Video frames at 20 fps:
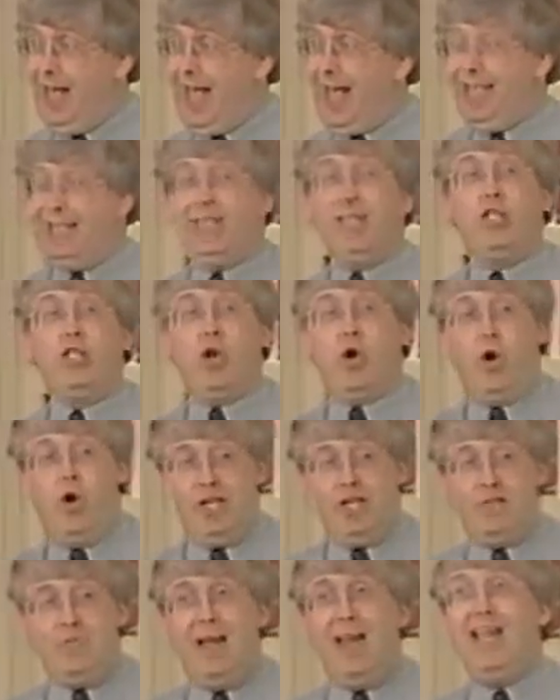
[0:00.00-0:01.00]
And since there
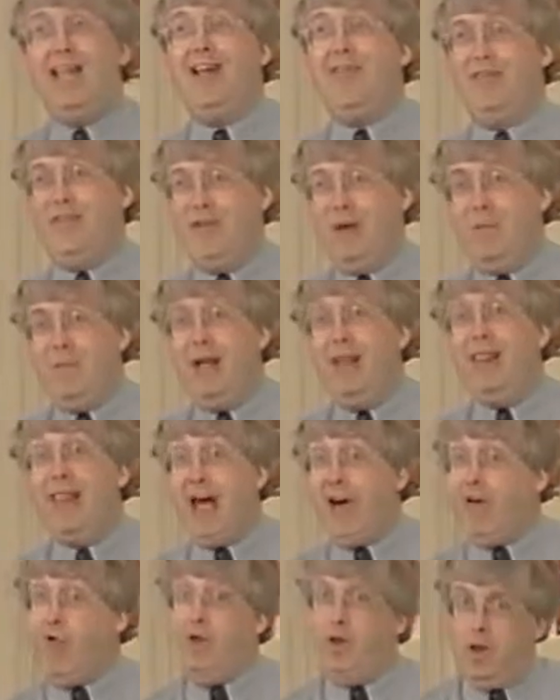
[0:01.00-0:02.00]
aren't as many of them,
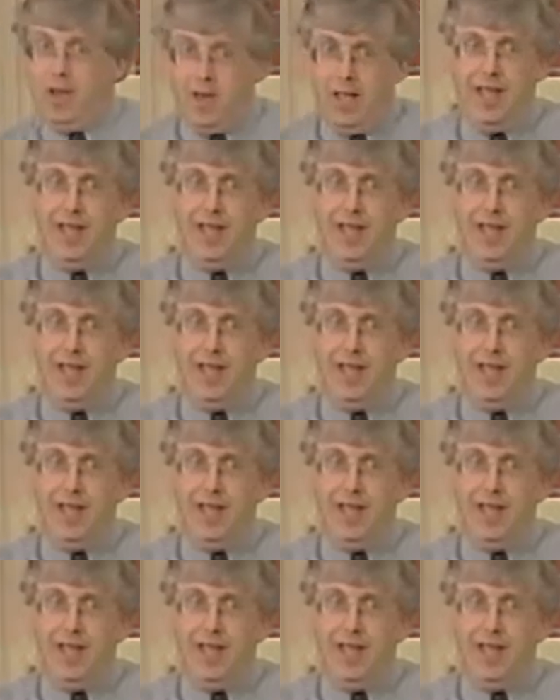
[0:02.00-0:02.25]
that would,